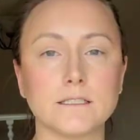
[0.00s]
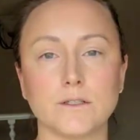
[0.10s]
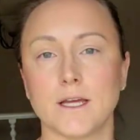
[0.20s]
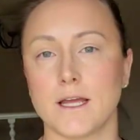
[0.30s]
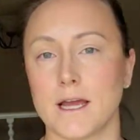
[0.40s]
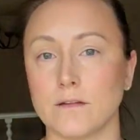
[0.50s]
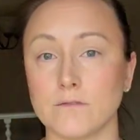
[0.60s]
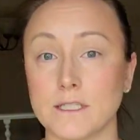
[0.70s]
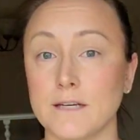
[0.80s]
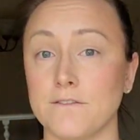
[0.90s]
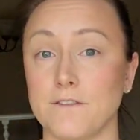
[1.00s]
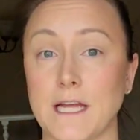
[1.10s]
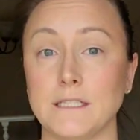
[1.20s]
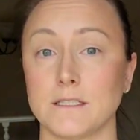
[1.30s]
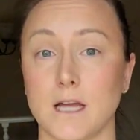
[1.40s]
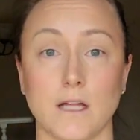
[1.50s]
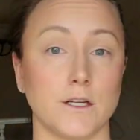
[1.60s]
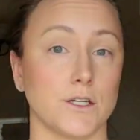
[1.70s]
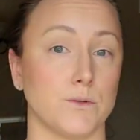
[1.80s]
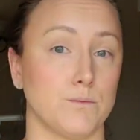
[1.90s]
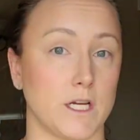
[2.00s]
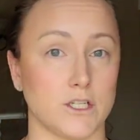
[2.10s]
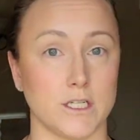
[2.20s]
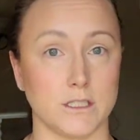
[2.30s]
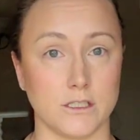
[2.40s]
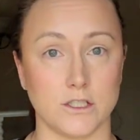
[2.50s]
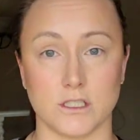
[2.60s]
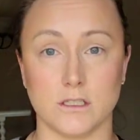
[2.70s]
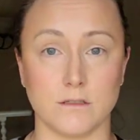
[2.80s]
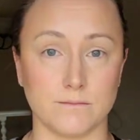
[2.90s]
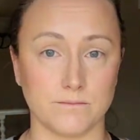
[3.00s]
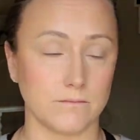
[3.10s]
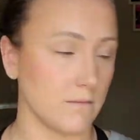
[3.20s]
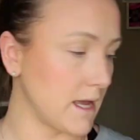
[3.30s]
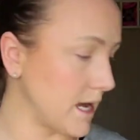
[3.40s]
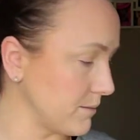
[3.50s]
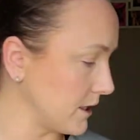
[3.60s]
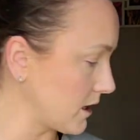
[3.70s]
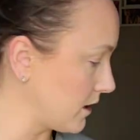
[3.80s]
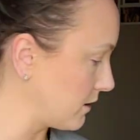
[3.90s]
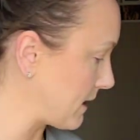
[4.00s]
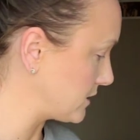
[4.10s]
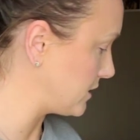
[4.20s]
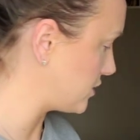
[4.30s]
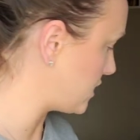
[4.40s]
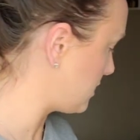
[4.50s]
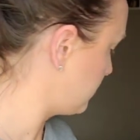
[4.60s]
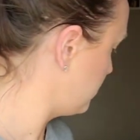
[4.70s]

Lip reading: You can get really faint colored blushes just to add a bit of color back to your cheek.